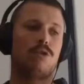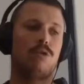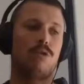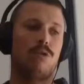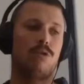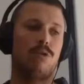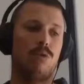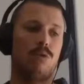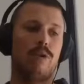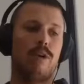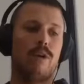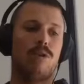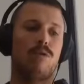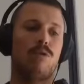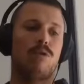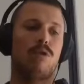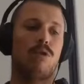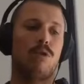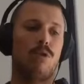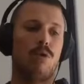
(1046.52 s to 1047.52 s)
a
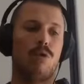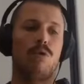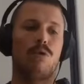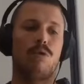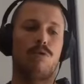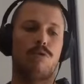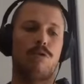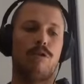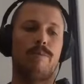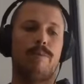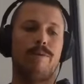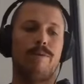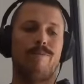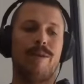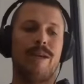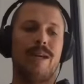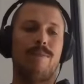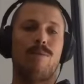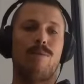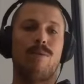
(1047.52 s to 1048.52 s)
loyal core group of
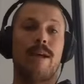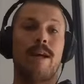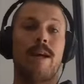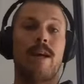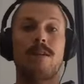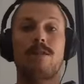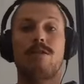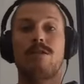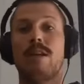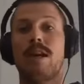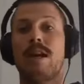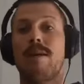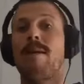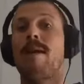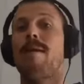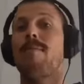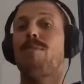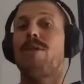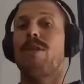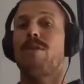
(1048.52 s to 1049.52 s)
people that had come
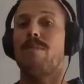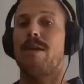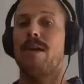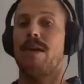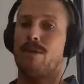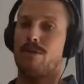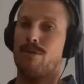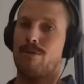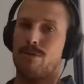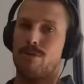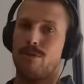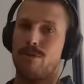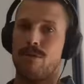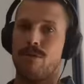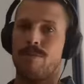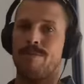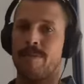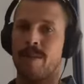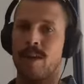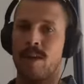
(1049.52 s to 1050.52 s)
up with me
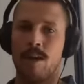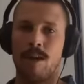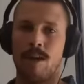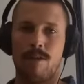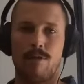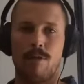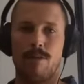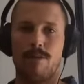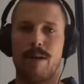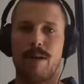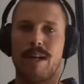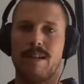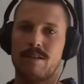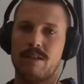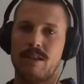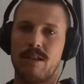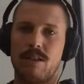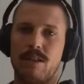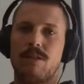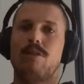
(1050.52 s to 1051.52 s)
from
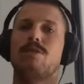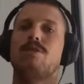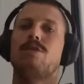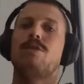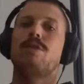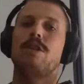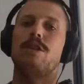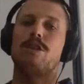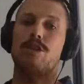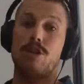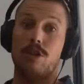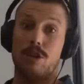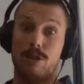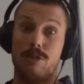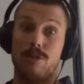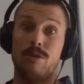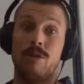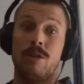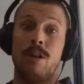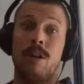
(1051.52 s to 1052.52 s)
busking to these
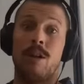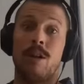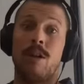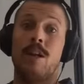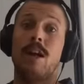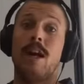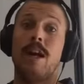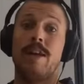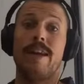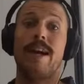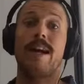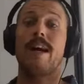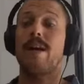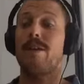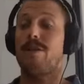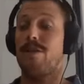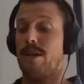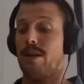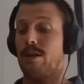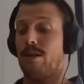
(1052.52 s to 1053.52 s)
shows, and that I
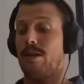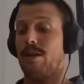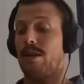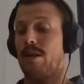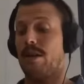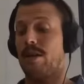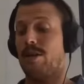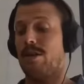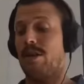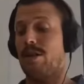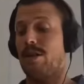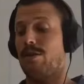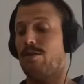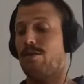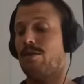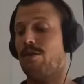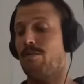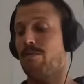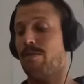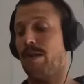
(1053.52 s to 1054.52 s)
think continues
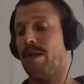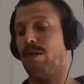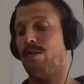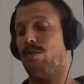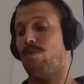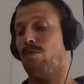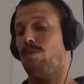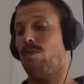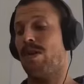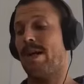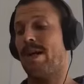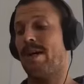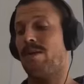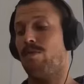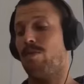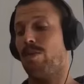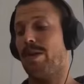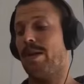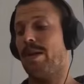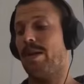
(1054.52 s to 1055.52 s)
to be why
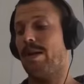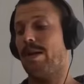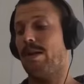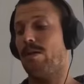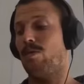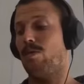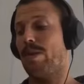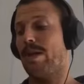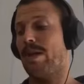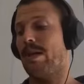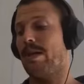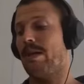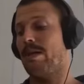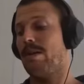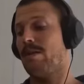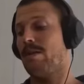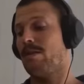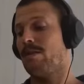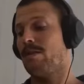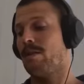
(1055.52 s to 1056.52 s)

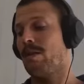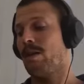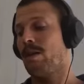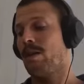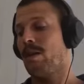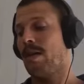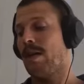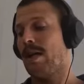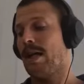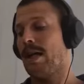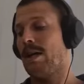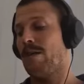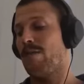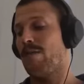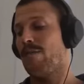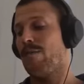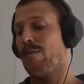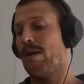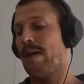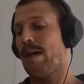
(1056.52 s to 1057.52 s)
we
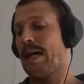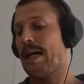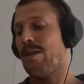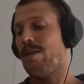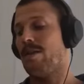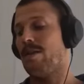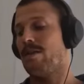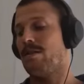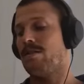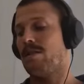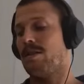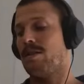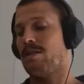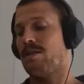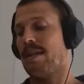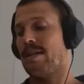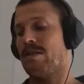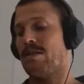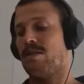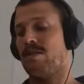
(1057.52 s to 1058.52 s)
have had the
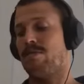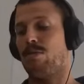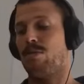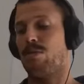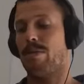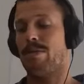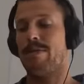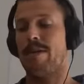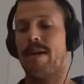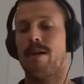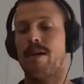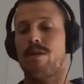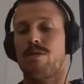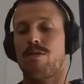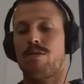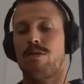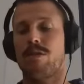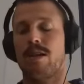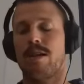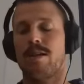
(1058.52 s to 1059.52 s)
success and support we've had
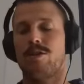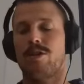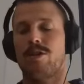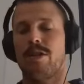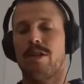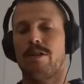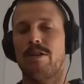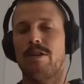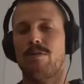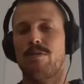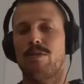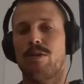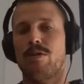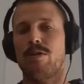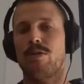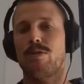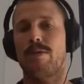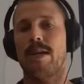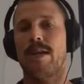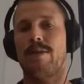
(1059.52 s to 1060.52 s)
through last year, is
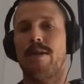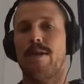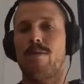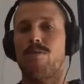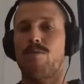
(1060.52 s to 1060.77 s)
because we've got